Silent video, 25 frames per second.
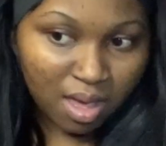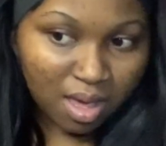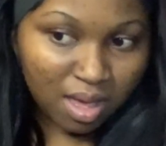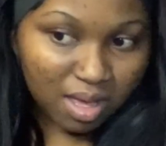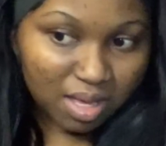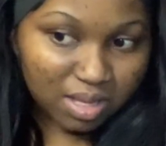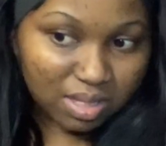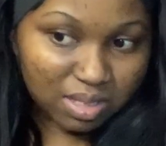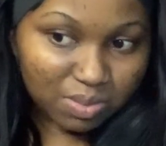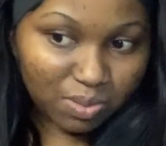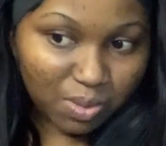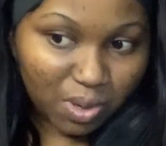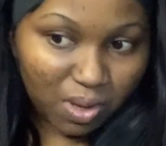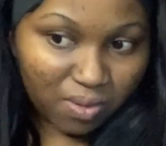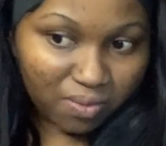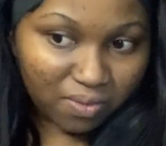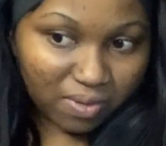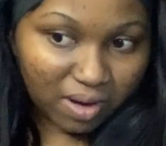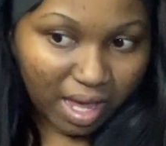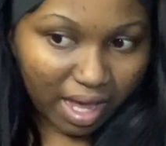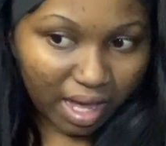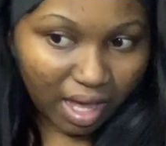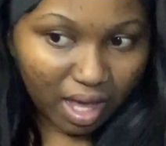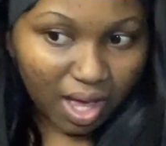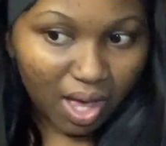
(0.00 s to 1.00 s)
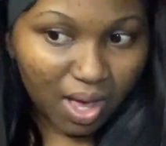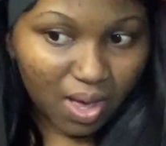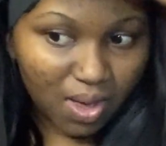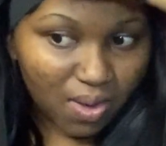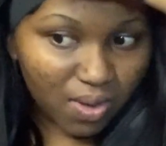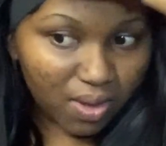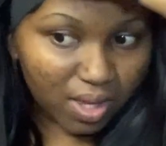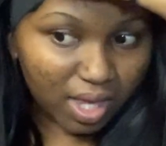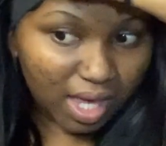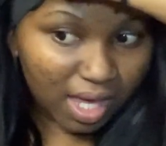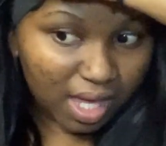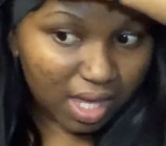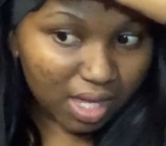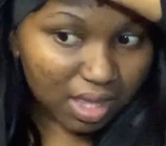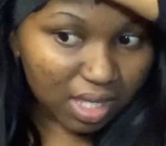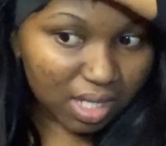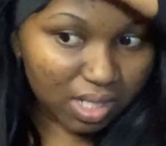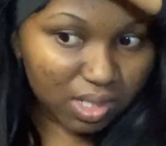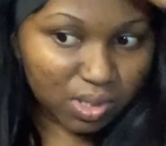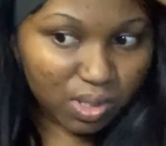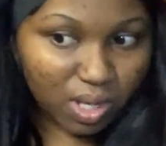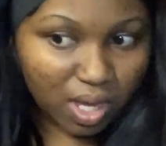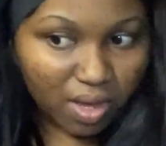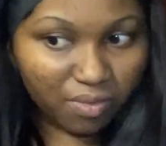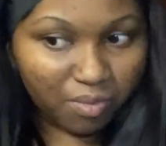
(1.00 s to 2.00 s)
It's more of like, oh, okay, they
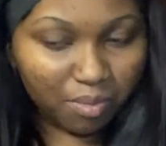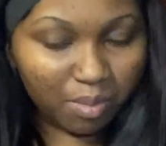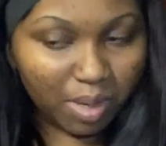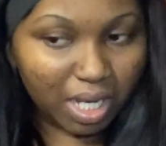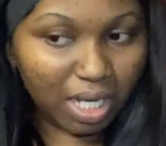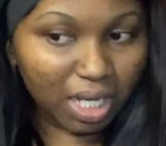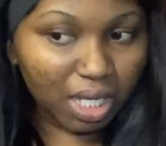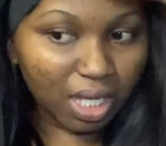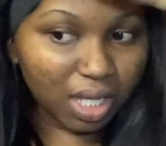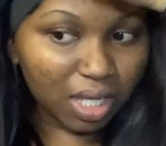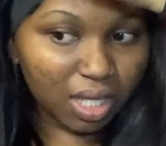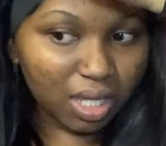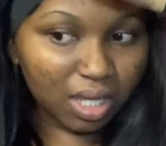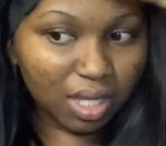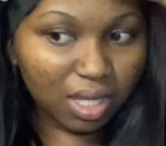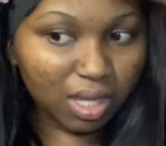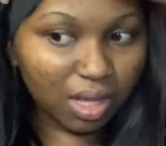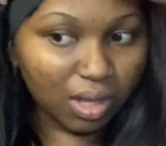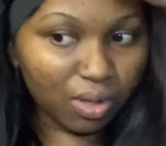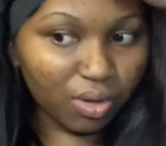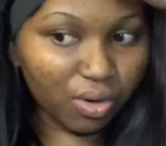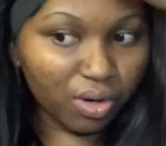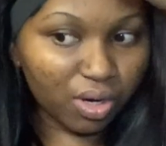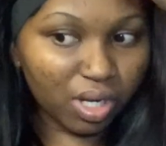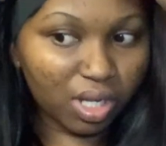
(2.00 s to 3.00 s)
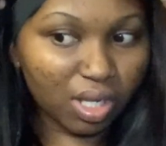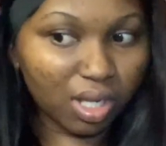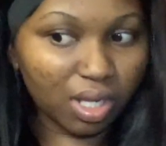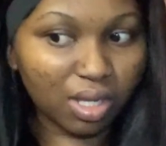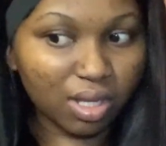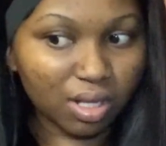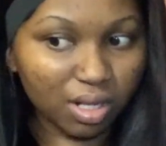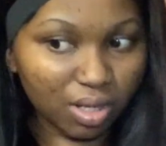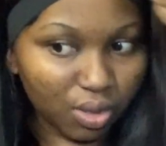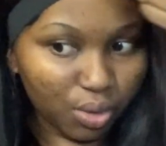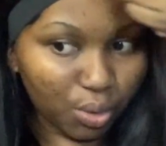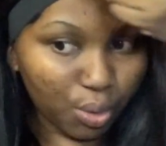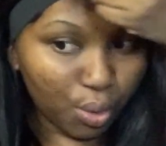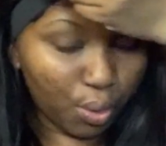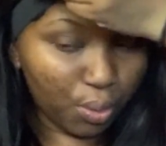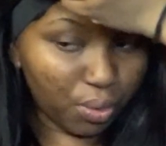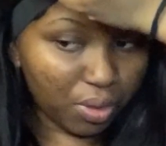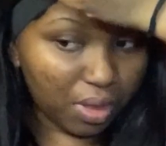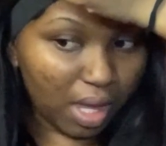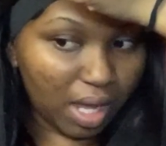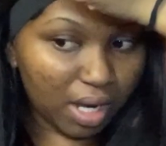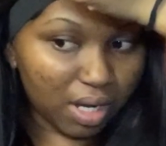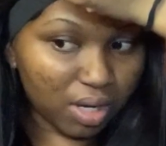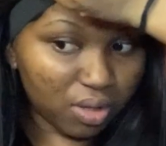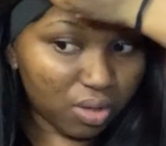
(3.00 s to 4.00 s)
do have money. You already know
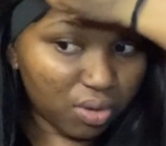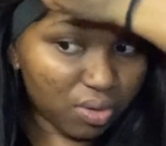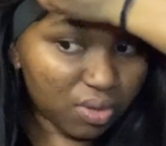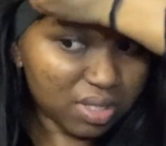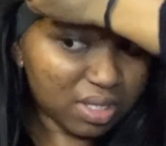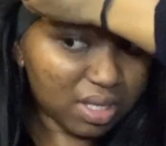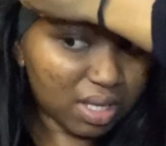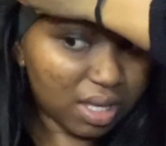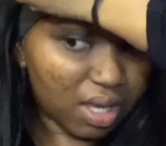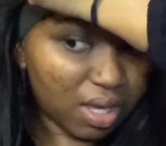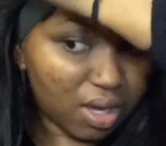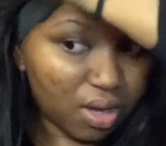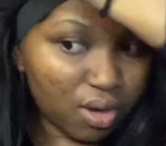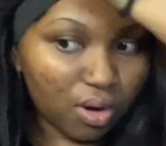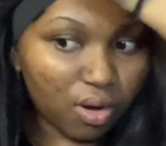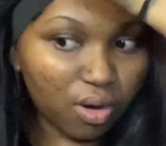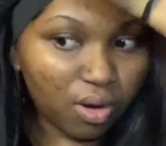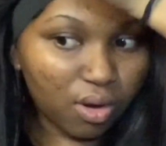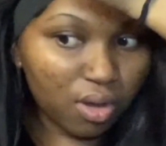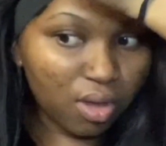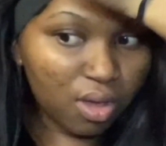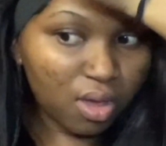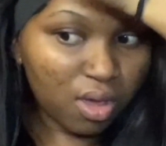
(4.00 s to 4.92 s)
that and you're secure.